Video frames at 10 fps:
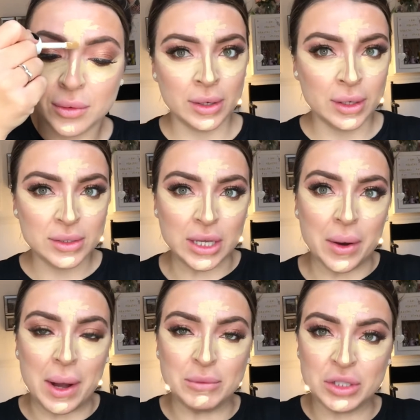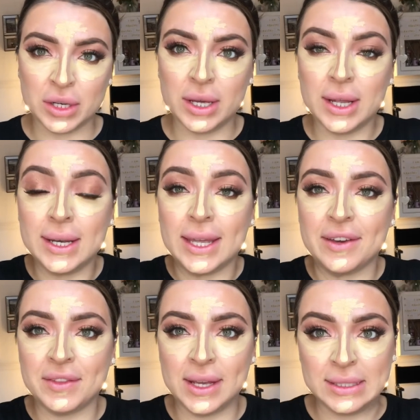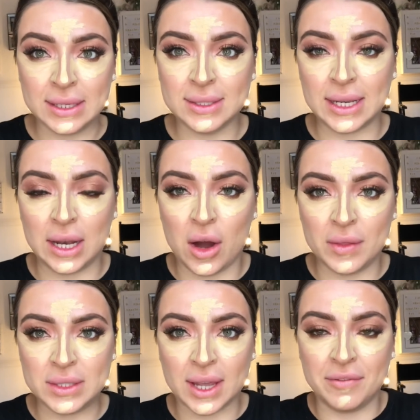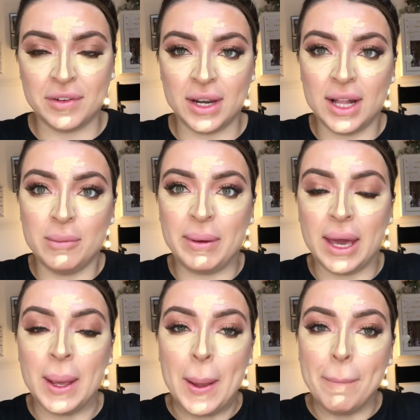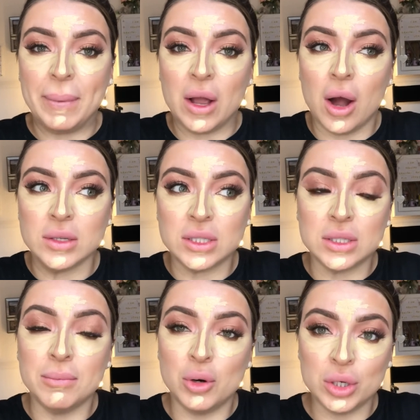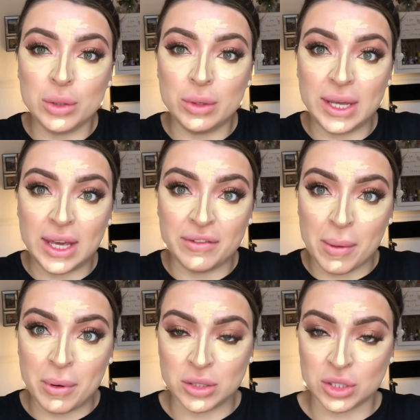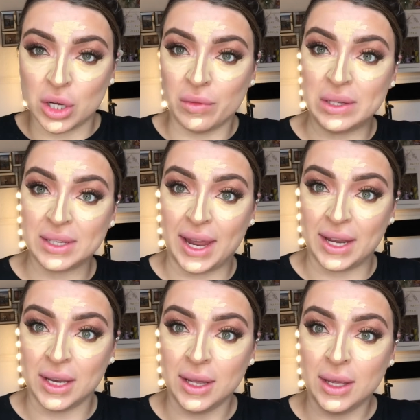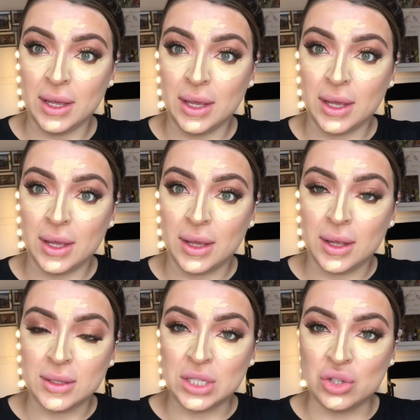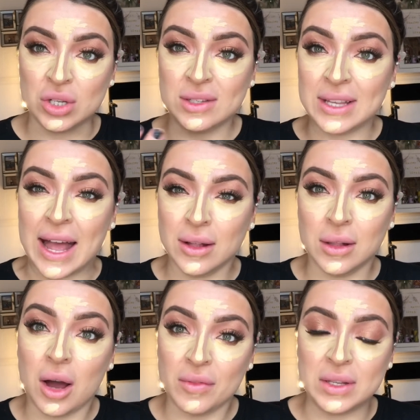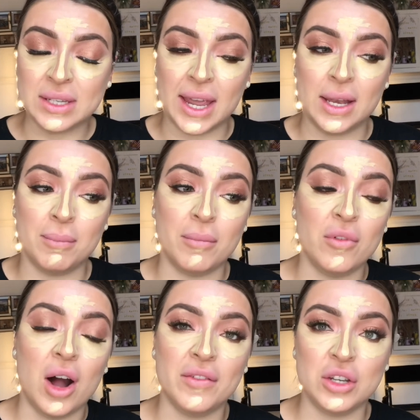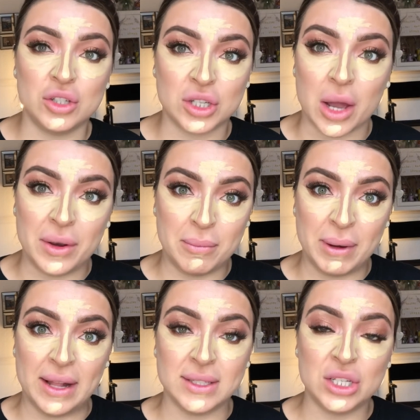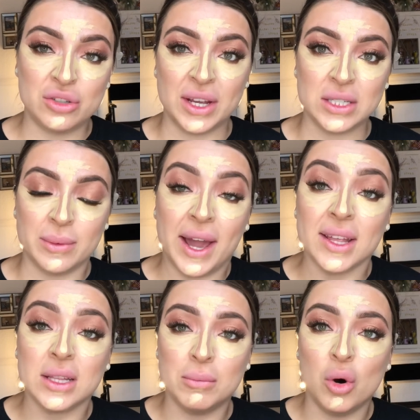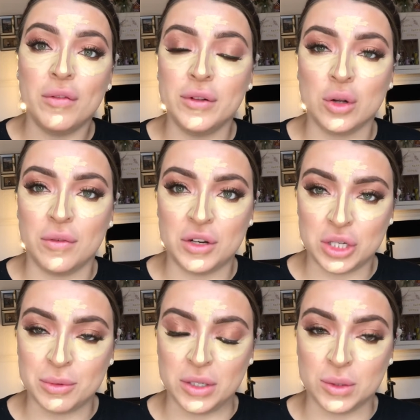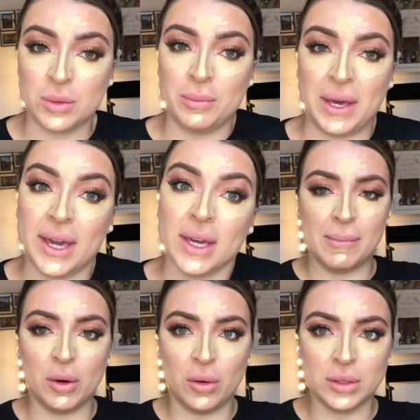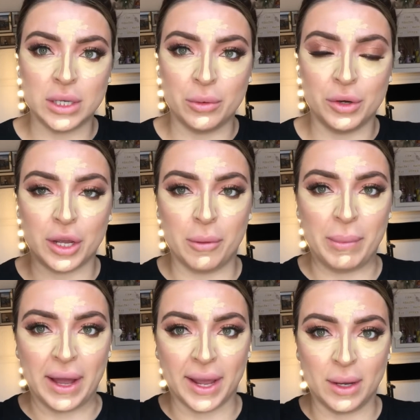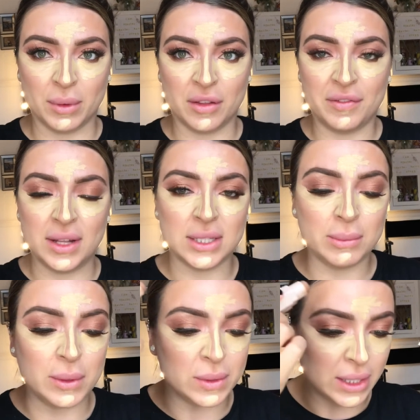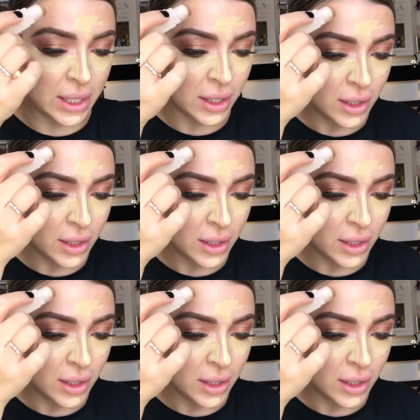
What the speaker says: So I'm just going to leave this concealer on the skin for a little bit, because the more you leave a product on the skin to just settle on the skin, rather than just go in and blend it straight away, the more full coverage your product will be. I'm also going to go back in with the Fenty Beauty